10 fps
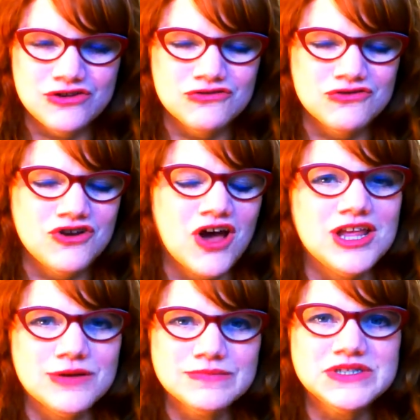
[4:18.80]
You're not
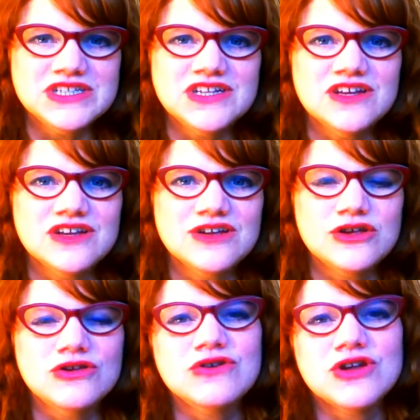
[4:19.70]
empty.
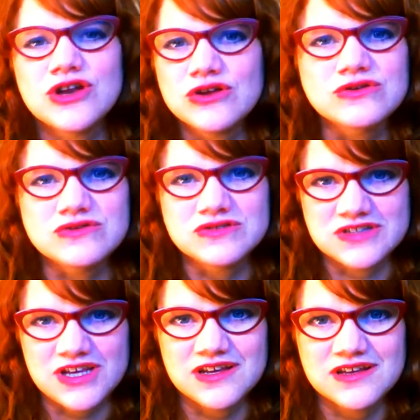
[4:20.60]
You're not a goose
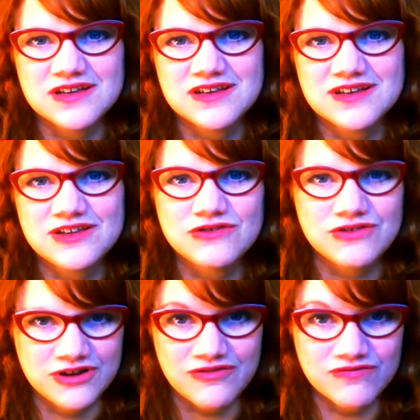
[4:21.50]
egg. You're
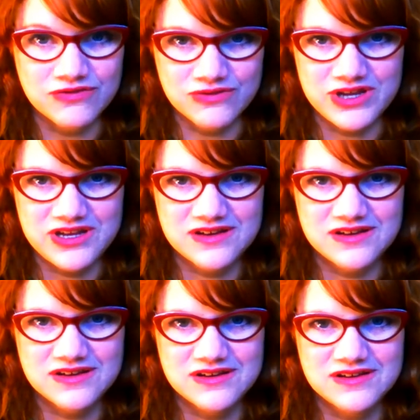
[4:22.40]
not void.
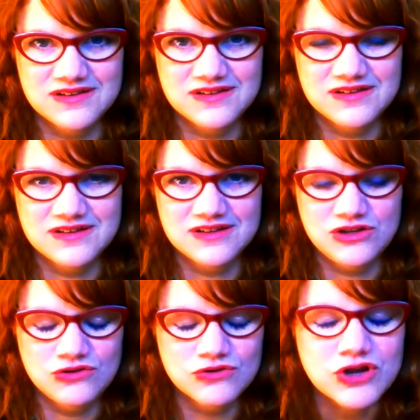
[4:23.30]

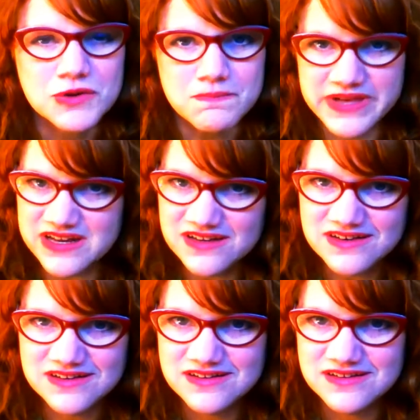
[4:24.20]
You are
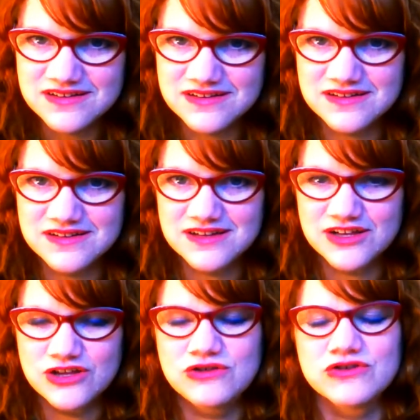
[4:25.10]
committed.
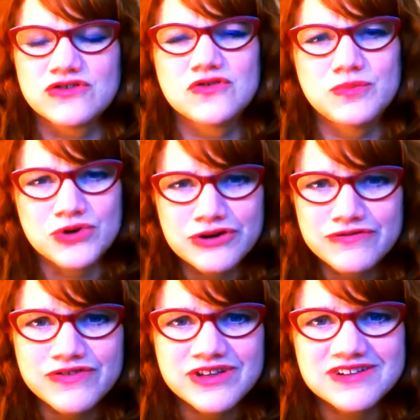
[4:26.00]
You are spirit
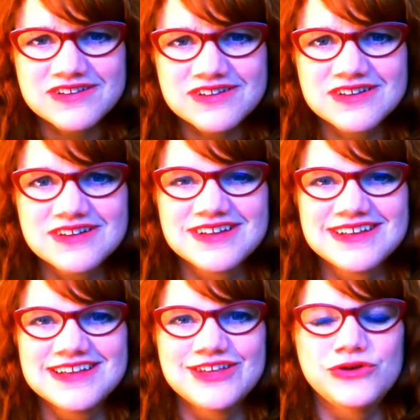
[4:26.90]
filled.
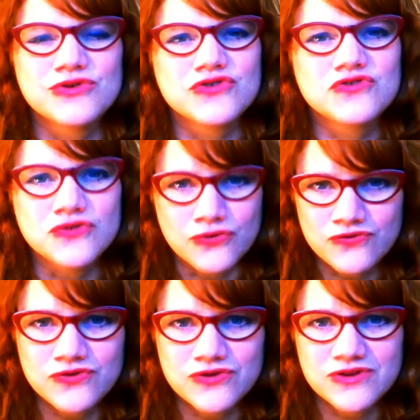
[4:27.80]
You are
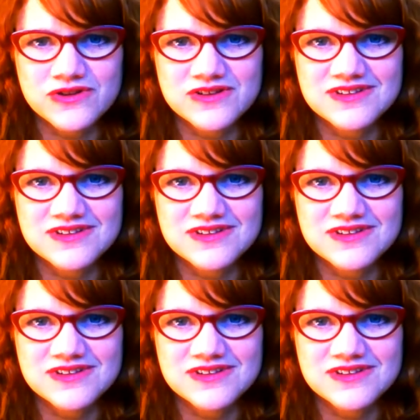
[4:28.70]
soulful.